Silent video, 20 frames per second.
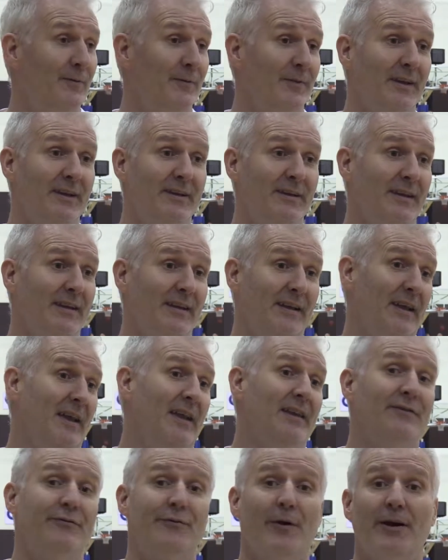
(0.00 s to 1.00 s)

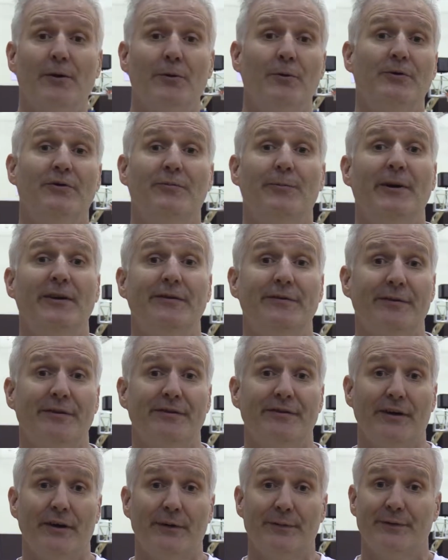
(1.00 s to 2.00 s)
His record speaks for
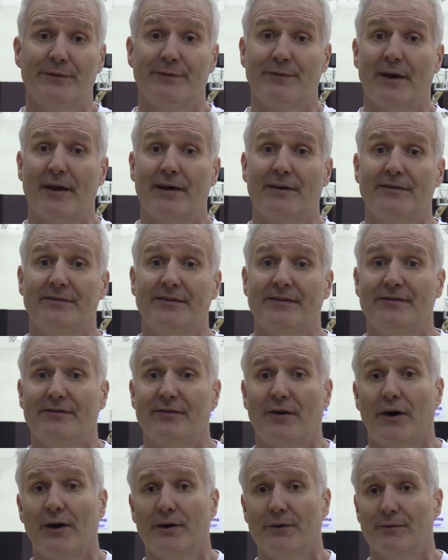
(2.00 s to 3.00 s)
itself as far as his
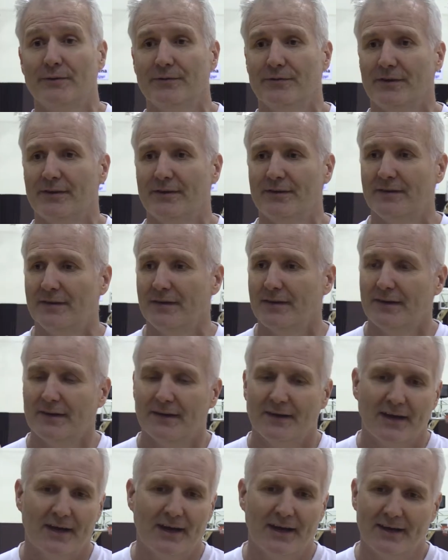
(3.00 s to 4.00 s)
titles, and
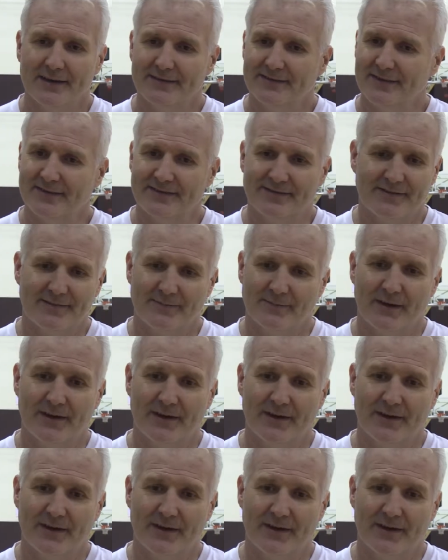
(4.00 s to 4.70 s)
just